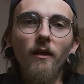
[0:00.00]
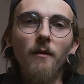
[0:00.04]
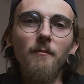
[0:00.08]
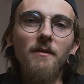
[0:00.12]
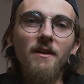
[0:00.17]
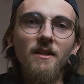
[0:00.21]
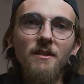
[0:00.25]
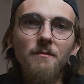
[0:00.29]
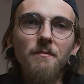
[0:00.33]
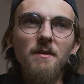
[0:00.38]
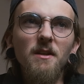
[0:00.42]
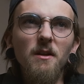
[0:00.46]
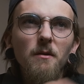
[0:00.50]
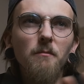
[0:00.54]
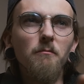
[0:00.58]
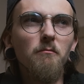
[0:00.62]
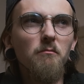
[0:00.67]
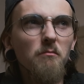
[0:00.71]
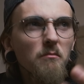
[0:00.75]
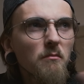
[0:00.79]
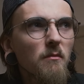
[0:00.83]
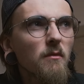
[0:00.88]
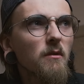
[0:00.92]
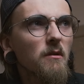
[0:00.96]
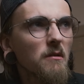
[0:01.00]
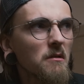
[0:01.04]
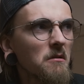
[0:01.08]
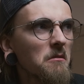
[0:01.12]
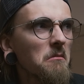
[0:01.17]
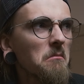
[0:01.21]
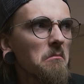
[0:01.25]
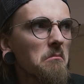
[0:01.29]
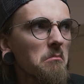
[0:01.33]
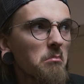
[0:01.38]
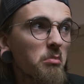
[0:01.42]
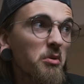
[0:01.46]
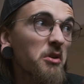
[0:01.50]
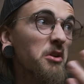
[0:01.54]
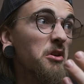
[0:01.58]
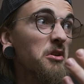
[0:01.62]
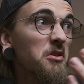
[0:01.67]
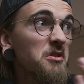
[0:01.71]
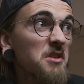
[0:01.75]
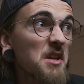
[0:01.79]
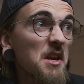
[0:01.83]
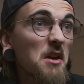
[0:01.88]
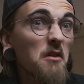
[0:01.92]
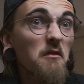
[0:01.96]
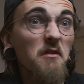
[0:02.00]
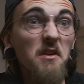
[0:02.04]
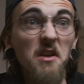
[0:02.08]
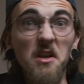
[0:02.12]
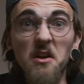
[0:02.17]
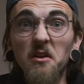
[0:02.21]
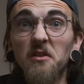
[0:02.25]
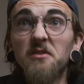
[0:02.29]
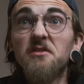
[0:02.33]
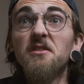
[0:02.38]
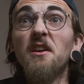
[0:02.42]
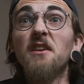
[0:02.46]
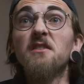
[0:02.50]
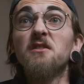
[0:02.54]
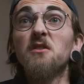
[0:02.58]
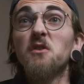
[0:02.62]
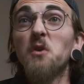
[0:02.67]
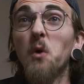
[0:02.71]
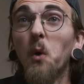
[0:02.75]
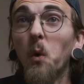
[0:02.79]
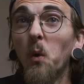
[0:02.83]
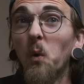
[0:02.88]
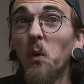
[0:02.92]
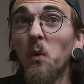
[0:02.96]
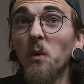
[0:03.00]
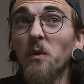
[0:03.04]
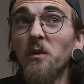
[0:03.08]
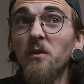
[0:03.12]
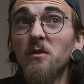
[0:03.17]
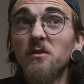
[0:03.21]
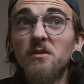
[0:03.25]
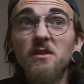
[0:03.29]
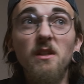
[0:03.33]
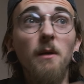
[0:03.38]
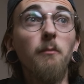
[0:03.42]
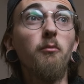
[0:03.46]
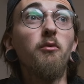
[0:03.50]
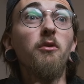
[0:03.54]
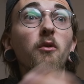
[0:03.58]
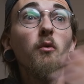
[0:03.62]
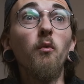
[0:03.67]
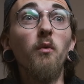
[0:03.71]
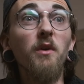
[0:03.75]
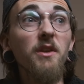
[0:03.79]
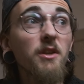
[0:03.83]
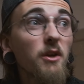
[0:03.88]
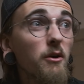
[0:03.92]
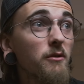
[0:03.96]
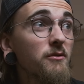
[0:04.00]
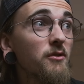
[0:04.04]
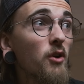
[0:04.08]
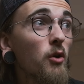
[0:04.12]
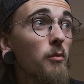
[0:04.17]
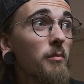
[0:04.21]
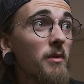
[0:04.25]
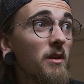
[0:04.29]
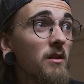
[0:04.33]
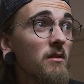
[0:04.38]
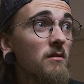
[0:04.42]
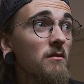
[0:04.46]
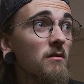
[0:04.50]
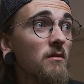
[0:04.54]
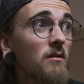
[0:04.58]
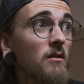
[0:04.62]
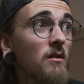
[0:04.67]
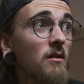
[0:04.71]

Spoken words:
I mean, it's been a pretty good day over here. It's nice and cold, slept with the windows open,